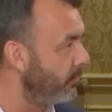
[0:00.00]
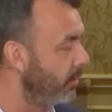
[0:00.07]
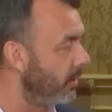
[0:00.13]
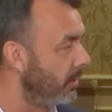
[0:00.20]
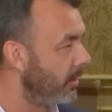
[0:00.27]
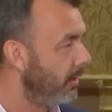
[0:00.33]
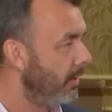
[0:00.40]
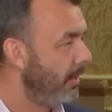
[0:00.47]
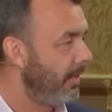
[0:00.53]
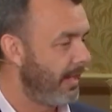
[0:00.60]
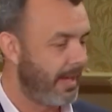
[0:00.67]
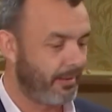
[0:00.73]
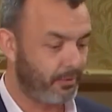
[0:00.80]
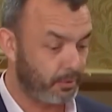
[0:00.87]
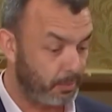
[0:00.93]
to
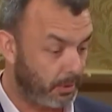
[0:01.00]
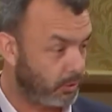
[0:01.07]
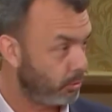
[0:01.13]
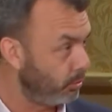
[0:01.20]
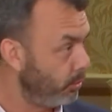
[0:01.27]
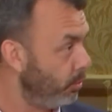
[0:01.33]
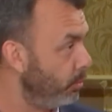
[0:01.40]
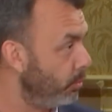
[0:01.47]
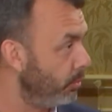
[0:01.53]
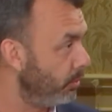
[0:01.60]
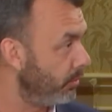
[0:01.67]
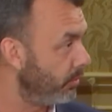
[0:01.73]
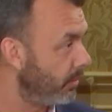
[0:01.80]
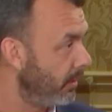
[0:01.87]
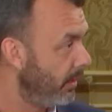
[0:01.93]
have special
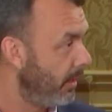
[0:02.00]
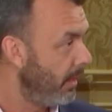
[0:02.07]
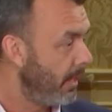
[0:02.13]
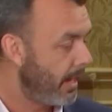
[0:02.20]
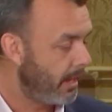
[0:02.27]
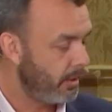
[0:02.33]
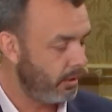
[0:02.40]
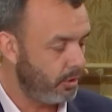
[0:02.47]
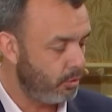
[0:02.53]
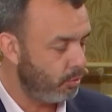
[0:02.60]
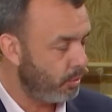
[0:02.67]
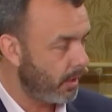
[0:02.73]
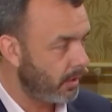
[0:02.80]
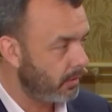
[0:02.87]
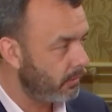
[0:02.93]
tools. How do you
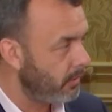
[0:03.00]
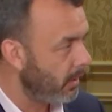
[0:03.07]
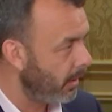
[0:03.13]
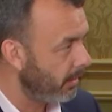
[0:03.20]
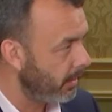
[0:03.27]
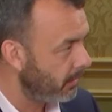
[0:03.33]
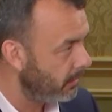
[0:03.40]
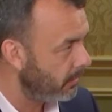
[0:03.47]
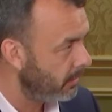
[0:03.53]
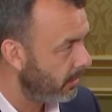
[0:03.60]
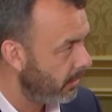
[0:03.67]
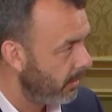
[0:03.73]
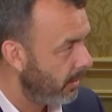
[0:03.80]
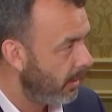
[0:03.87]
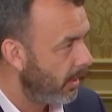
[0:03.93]
reconcile this?
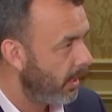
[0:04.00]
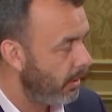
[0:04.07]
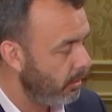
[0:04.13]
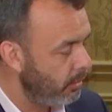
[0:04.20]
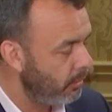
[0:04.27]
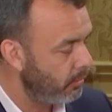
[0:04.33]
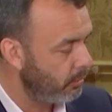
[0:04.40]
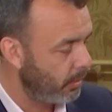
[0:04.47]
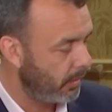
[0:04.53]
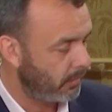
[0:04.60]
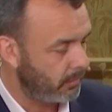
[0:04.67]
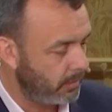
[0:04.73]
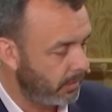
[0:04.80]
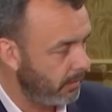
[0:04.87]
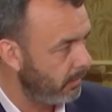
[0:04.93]
How do you
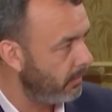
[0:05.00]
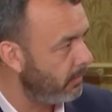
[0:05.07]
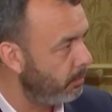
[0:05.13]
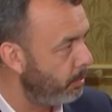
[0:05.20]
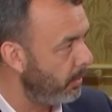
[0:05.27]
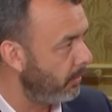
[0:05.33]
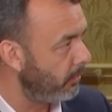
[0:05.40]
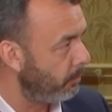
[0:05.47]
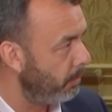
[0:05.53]
translate these bills